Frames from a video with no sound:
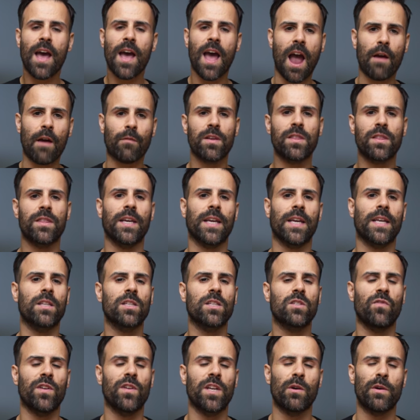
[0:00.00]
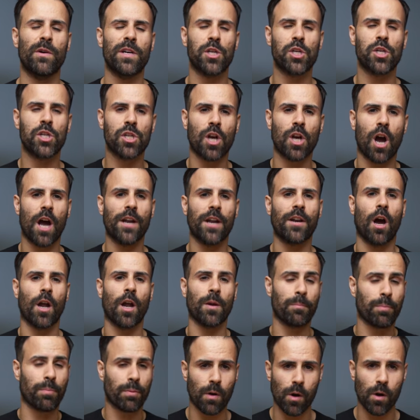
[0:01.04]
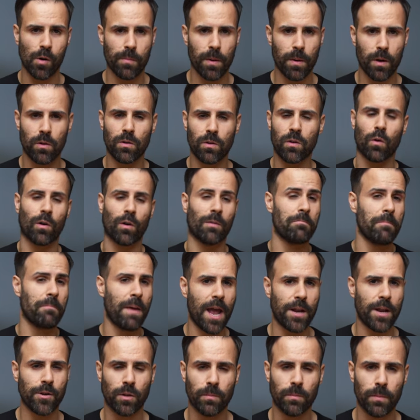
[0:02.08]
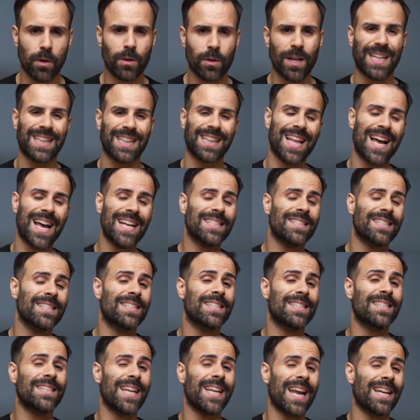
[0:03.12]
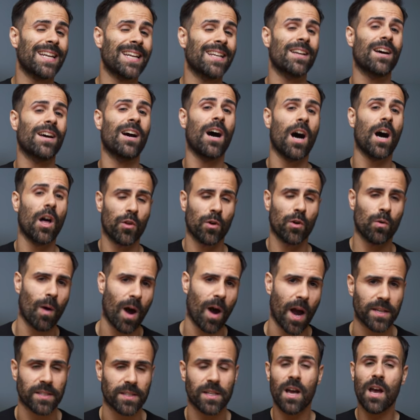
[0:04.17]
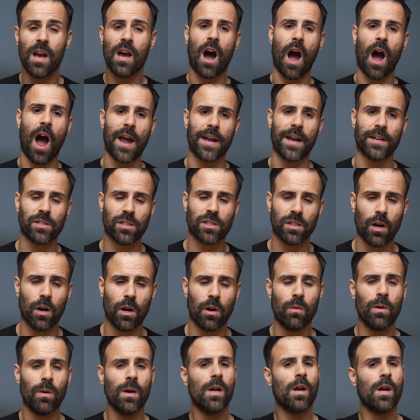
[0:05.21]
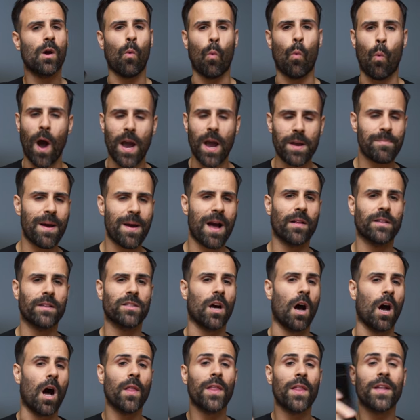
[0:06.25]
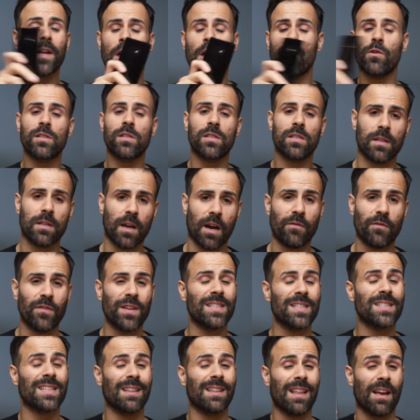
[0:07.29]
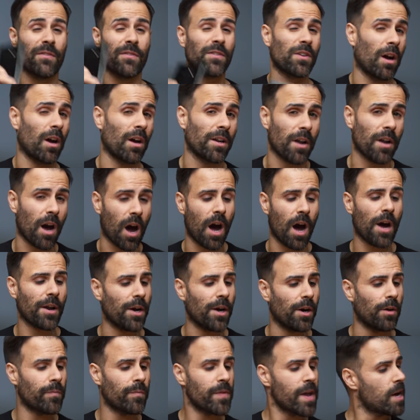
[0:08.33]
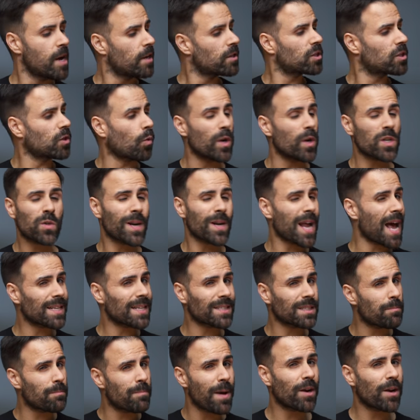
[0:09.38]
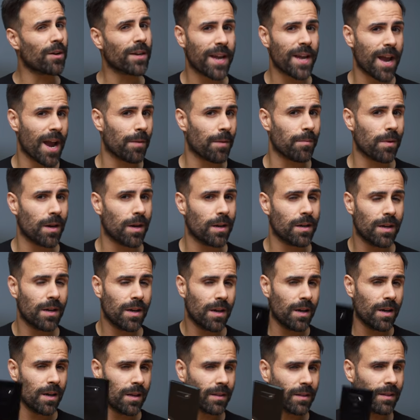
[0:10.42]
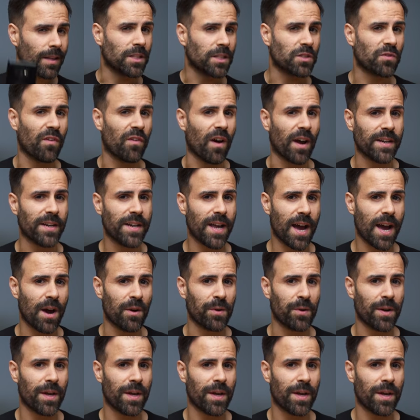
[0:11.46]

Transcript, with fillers: Everything in this video is shot on pro mode or manual mode unless stated otherwise. ISO, white balance, all that other stuff is left on auto. So which one has the better camera? Let's find out.